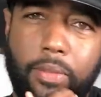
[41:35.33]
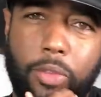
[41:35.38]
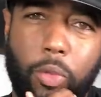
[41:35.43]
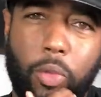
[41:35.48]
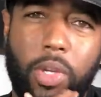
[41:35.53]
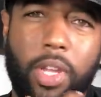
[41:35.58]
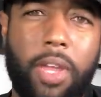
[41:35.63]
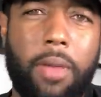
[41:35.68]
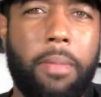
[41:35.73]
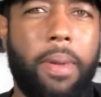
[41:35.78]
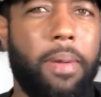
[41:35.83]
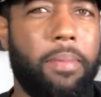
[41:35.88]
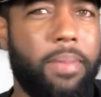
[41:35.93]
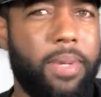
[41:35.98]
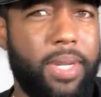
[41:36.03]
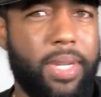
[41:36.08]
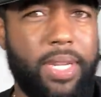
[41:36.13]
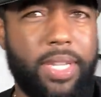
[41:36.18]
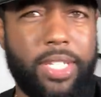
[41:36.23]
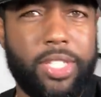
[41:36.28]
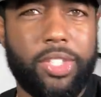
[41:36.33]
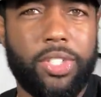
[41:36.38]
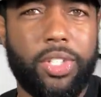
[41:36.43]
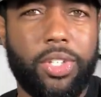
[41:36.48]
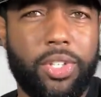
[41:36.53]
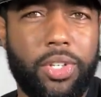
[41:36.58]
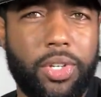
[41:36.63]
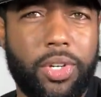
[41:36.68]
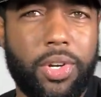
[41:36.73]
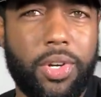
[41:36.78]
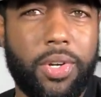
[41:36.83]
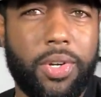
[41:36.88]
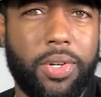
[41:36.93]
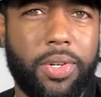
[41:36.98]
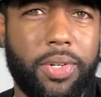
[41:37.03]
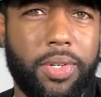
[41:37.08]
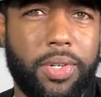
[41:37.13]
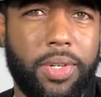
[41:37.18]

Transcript: well, am I being insecure?